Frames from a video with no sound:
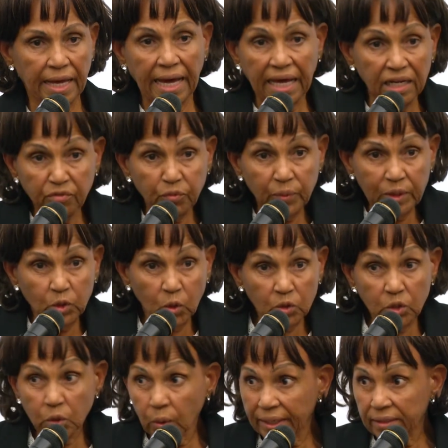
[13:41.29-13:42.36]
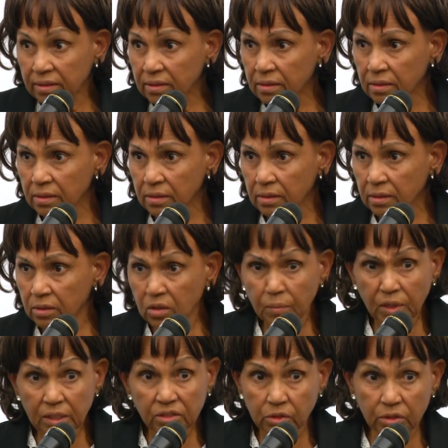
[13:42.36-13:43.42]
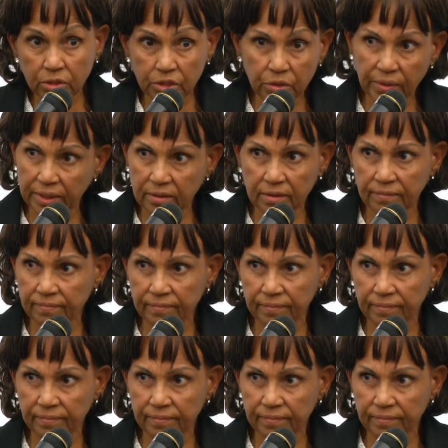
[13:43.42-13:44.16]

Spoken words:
And if we don't do it, nobody's going to do it.